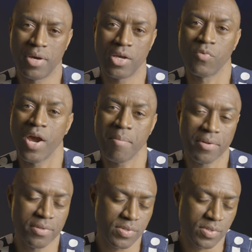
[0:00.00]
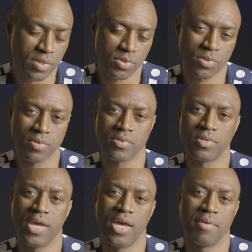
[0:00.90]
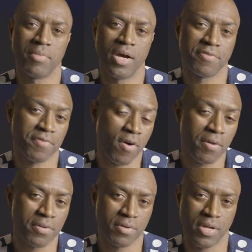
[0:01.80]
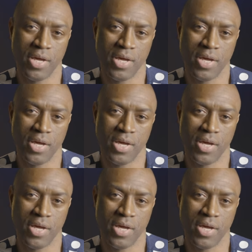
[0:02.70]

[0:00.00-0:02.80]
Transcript: my grandmother's sisters and my father